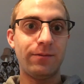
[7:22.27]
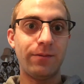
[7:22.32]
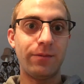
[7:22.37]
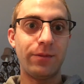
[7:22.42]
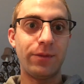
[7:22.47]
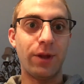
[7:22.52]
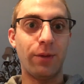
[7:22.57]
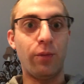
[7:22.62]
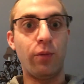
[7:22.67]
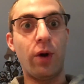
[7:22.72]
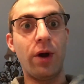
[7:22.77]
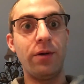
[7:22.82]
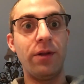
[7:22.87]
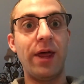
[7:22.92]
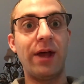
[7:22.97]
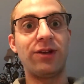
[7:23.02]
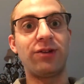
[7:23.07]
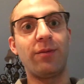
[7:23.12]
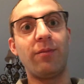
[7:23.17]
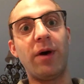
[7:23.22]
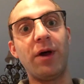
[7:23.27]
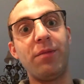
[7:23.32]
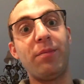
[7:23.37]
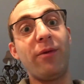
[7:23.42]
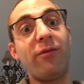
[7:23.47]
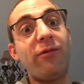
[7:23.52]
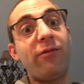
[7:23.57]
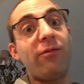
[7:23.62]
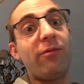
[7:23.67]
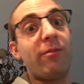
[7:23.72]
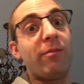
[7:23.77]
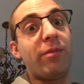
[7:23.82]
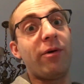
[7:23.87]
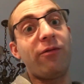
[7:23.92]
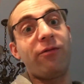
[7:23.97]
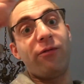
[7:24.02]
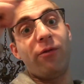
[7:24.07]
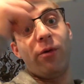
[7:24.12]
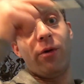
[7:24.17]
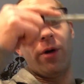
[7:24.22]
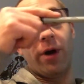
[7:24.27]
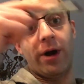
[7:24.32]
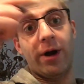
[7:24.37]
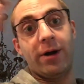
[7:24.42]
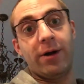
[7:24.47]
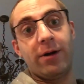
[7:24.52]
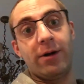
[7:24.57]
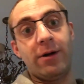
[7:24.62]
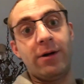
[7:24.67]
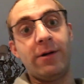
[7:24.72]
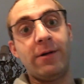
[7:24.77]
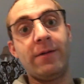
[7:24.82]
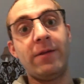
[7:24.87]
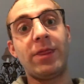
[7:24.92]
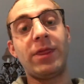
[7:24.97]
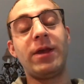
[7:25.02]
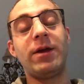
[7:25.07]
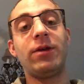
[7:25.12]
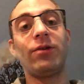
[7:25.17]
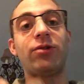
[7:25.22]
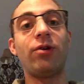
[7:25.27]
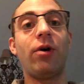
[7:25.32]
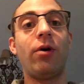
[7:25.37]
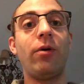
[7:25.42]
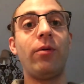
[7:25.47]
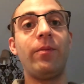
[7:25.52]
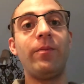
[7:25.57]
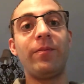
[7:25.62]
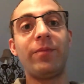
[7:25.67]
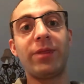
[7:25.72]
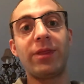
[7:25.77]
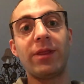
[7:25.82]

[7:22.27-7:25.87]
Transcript: the one that's a month before. So,